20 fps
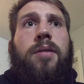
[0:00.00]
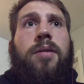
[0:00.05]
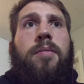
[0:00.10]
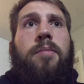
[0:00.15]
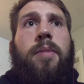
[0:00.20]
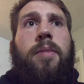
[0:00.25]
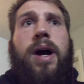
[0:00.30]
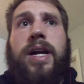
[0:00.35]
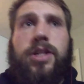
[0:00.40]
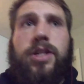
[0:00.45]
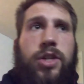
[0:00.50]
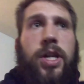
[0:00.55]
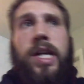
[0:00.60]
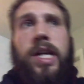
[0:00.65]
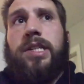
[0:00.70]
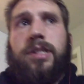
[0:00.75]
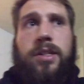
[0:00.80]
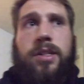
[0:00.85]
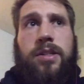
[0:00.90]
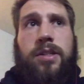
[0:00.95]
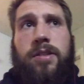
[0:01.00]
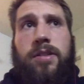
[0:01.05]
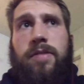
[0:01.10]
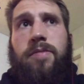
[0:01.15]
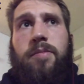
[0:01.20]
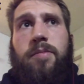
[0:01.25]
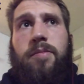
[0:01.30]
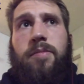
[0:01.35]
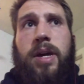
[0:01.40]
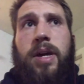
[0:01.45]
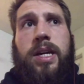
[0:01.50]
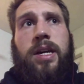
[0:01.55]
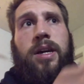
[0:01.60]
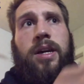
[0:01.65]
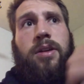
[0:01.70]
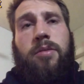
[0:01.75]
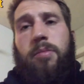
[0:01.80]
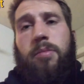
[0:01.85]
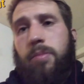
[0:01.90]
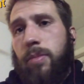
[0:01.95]
my chances of
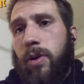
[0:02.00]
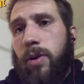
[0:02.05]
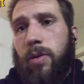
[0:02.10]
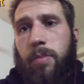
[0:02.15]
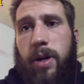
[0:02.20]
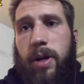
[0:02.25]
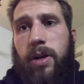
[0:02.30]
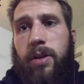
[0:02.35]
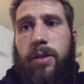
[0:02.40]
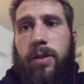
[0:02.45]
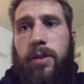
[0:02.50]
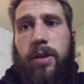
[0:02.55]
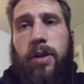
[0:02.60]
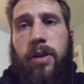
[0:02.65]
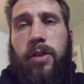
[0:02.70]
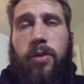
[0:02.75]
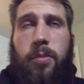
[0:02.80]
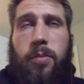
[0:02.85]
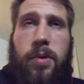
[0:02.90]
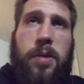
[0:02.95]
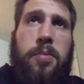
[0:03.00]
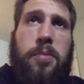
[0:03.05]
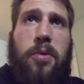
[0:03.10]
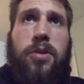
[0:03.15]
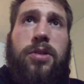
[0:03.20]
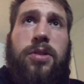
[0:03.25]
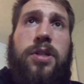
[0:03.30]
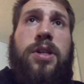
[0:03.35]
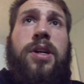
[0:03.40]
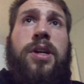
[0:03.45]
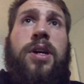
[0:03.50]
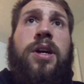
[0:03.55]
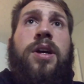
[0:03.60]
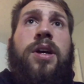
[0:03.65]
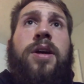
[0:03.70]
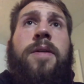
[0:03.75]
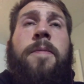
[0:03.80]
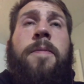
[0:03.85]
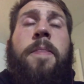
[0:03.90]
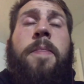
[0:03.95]
making it are better than other people's.
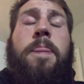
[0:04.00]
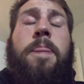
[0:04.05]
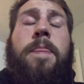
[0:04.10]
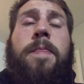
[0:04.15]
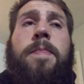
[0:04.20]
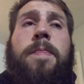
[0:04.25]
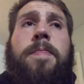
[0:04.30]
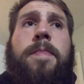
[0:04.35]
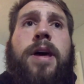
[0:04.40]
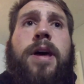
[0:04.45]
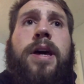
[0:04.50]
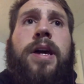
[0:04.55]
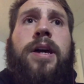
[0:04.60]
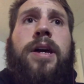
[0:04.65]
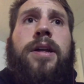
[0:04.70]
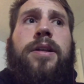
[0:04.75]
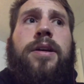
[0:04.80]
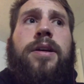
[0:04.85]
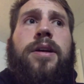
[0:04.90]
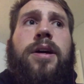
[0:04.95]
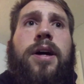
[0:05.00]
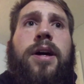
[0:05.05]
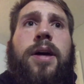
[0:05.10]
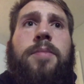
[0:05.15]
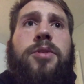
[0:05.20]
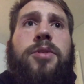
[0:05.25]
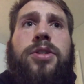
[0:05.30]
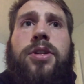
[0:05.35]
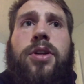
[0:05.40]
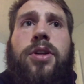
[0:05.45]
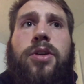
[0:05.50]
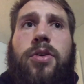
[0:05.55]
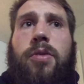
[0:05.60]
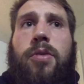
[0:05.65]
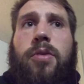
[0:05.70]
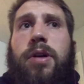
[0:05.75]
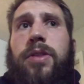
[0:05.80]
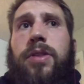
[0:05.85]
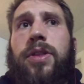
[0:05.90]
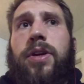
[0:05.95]
And I'm just going to
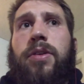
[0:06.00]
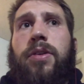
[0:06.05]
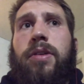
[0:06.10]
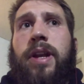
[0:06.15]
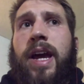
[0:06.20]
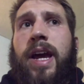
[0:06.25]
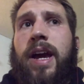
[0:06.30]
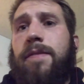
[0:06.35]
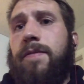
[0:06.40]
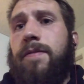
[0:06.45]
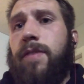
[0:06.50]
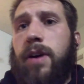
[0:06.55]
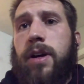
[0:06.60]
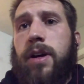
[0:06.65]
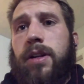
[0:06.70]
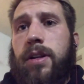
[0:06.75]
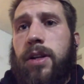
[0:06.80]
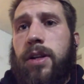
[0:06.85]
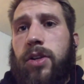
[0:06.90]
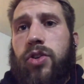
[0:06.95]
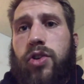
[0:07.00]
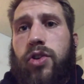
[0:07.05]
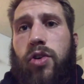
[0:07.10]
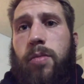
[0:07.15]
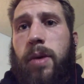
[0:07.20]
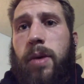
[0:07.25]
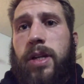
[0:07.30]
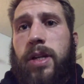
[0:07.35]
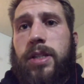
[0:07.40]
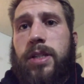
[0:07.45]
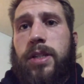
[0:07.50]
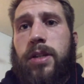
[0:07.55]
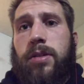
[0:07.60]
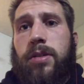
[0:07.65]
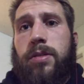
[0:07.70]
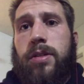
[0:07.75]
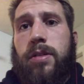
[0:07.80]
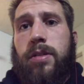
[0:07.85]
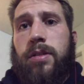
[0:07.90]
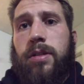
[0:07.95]
go out there and have fun and show my
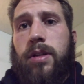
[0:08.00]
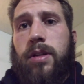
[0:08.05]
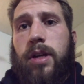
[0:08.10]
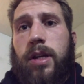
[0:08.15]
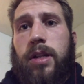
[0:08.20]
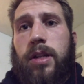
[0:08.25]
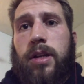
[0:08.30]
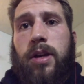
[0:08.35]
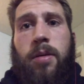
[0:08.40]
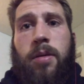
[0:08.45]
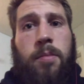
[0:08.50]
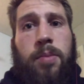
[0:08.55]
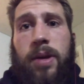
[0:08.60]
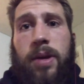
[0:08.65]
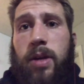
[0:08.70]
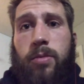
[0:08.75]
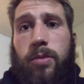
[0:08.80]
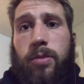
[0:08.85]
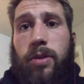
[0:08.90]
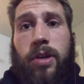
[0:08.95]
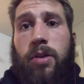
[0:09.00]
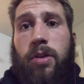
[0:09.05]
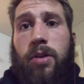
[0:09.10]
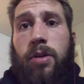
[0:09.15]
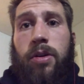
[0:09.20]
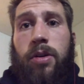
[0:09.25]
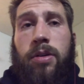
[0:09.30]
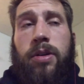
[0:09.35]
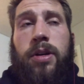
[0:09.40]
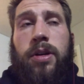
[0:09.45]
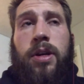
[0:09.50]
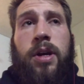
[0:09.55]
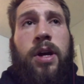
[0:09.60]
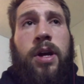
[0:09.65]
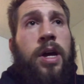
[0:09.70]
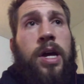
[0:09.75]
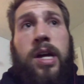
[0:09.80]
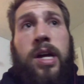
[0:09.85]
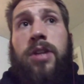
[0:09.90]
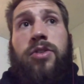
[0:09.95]
skills and compete really hard
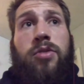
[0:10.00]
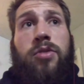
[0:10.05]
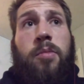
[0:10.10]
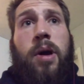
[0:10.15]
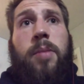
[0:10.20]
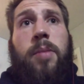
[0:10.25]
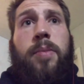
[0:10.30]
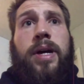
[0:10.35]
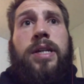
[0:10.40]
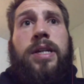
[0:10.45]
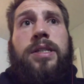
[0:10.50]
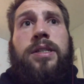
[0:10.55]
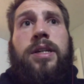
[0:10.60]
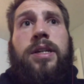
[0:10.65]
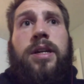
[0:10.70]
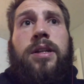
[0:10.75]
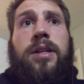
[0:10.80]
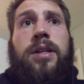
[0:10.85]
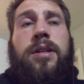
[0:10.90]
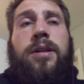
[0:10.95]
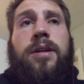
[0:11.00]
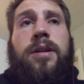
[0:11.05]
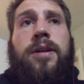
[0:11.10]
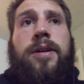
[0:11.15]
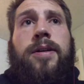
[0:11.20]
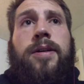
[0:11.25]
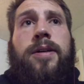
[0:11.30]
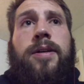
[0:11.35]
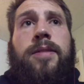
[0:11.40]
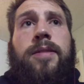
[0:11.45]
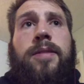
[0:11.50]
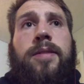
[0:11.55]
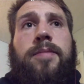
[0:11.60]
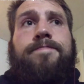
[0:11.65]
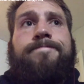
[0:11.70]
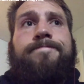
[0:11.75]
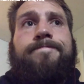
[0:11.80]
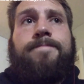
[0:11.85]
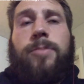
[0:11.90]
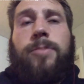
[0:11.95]
and do my best. And the
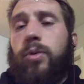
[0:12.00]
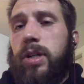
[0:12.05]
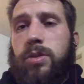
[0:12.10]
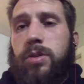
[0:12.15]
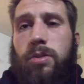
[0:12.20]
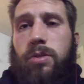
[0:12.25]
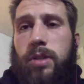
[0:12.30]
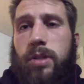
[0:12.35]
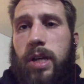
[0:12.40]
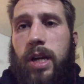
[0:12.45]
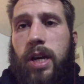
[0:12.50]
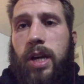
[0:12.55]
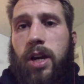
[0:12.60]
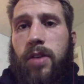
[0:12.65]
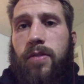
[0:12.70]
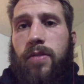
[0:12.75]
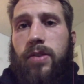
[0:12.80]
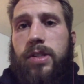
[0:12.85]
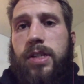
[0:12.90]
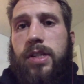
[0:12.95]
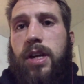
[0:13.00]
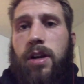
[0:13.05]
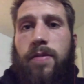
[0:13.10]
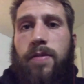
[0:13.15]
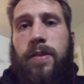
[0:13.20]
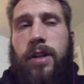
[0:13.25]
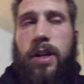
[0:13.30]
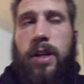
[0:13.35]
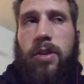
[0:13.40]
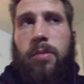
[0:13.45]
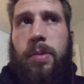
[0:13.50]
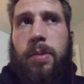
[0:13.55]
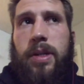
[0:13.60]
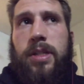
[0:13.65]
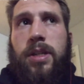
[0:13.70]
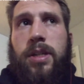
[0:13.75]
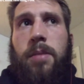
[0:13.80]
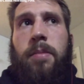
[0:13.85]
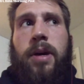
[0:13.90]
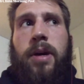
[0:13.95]
rest will take care of itself. And it'll be
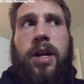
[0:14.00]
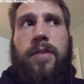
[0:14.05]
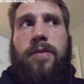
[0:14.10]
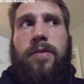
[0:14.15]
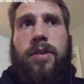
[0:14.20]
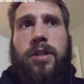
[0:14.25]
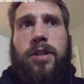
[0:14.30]
some kind of